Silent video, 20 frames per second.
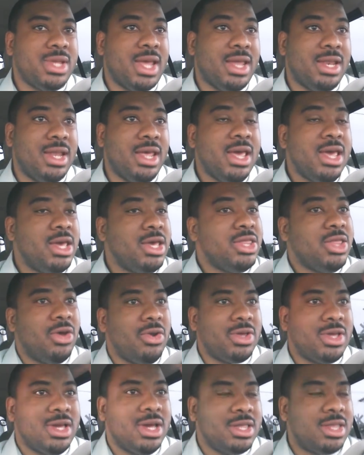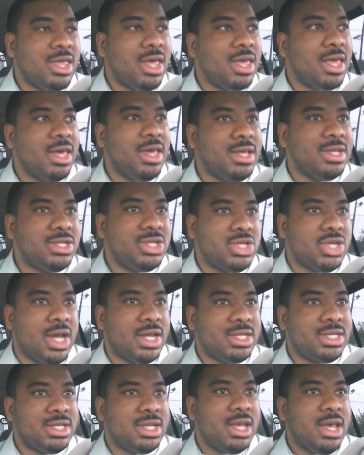and you know, the good thing is
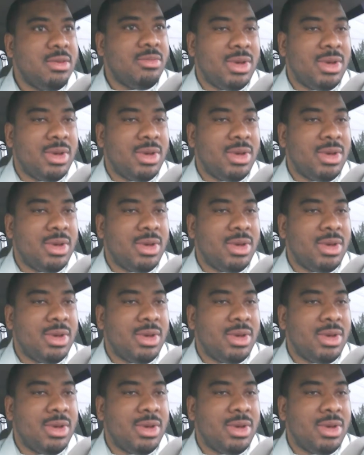just